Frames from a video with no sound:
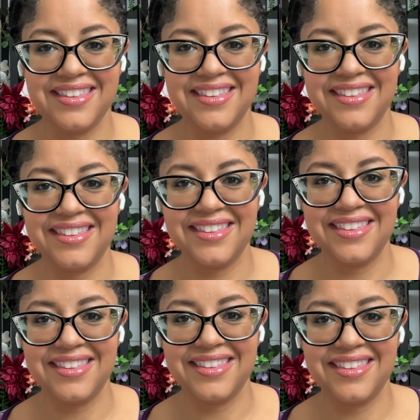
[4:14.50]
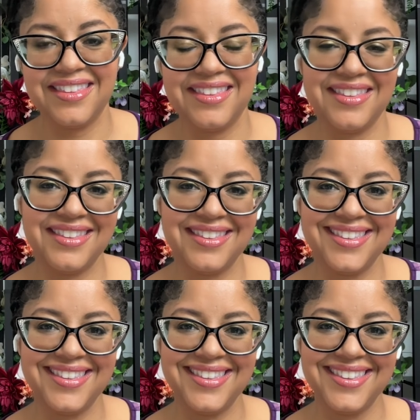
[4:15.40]

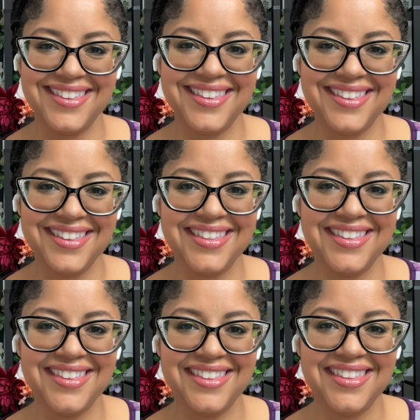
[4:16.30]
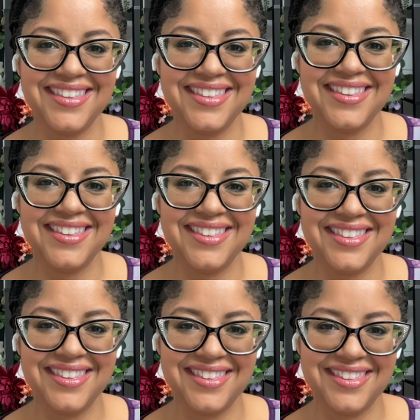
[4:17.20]

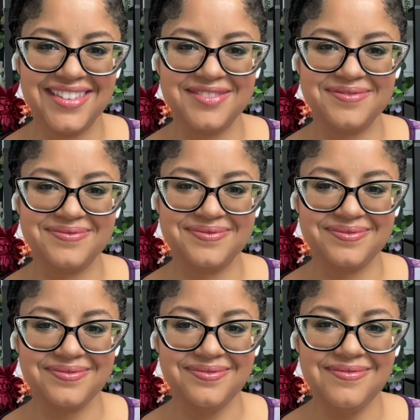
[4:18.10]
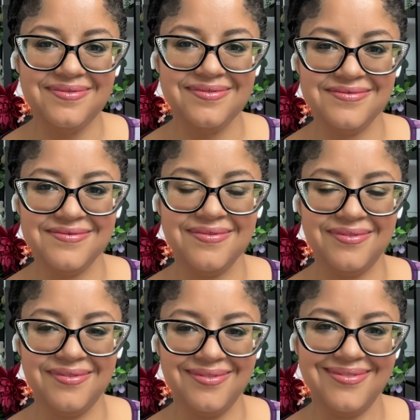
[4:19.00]

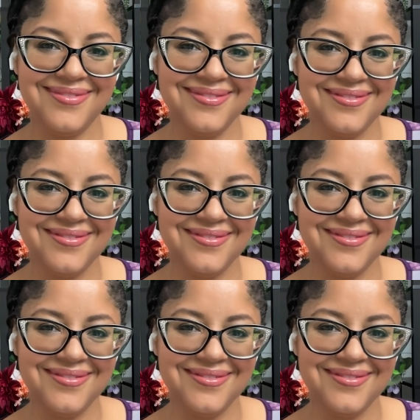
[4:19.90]
The person shown says nothing.